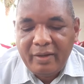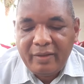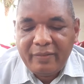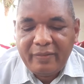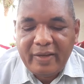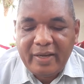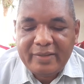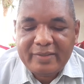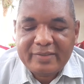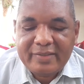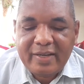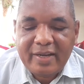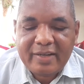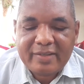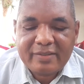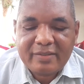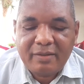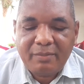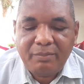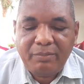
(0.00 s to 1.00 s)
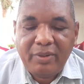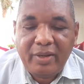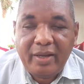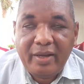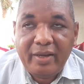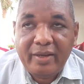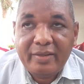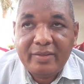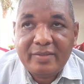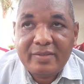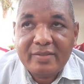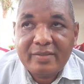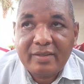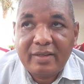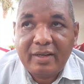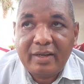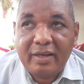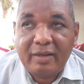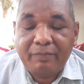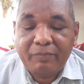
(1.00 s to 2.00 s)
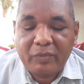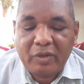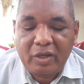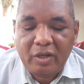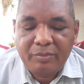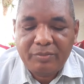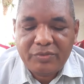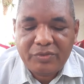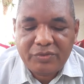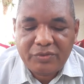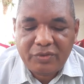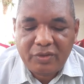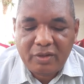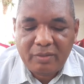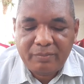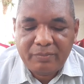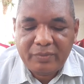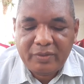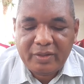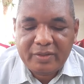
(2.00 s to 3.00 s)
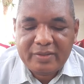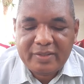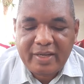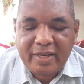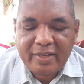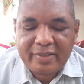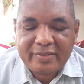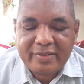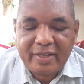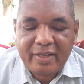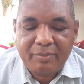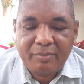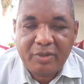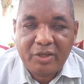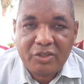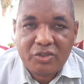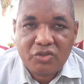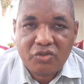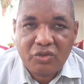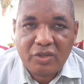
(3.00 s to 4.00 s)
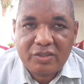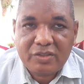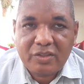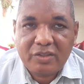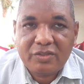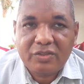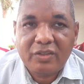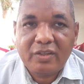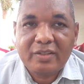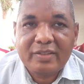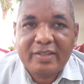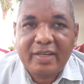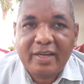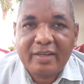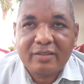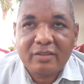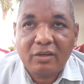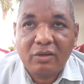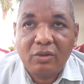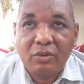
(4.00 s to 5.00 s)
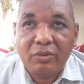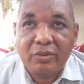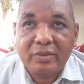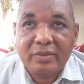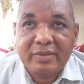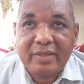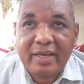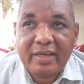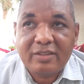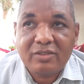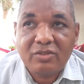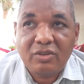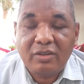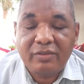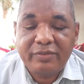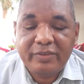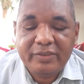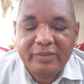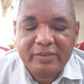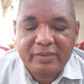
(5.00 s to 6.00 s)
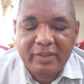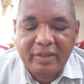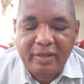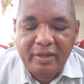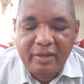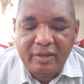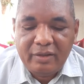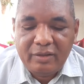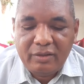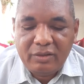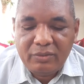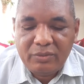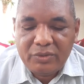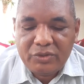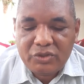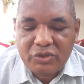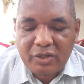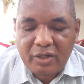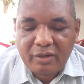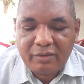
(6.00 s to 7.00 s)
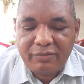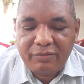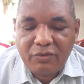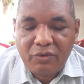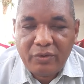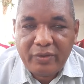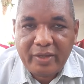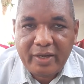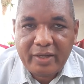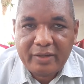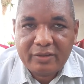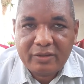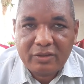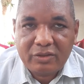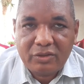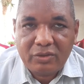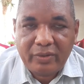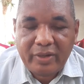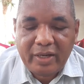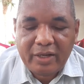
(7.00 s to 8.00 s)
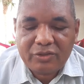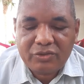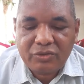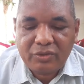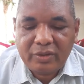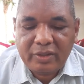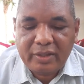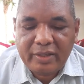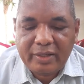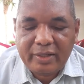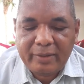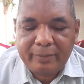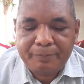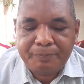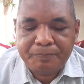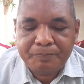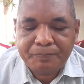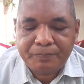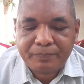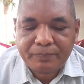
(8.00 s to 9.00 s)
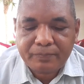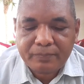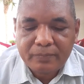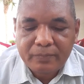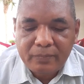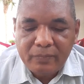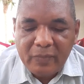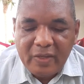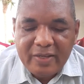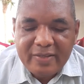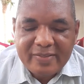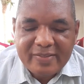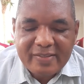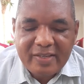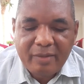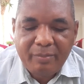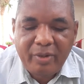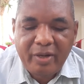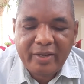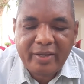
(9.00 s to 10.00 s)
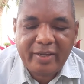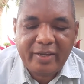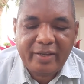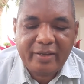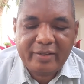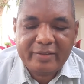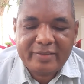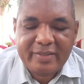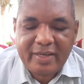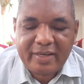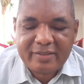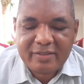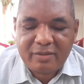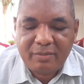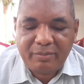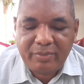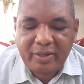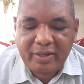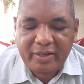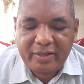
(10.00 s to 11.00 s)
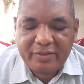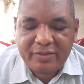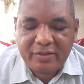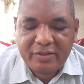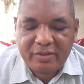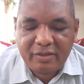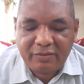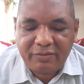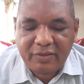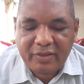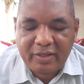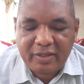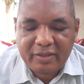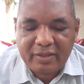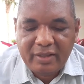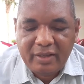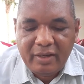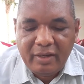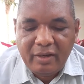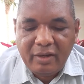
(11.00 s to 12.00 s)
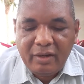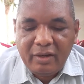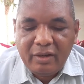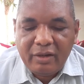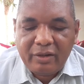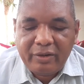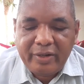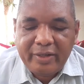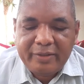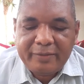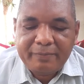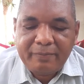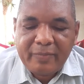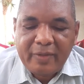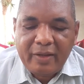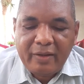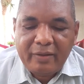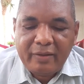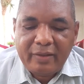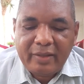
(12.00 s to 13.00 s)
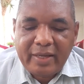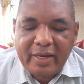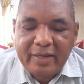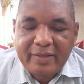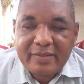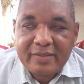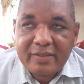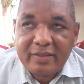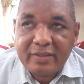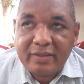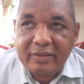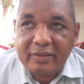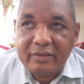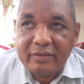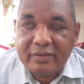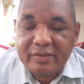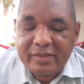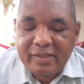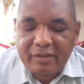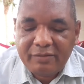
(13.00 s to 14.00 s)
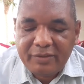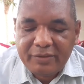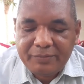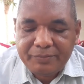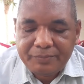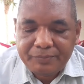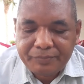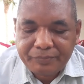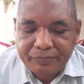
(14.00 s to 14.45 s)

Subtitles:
That tax compliance comes from the tax administration. So the local tax office, you would check for that to actually see about getting a tax compliance certificate. All right. Lastly, 7,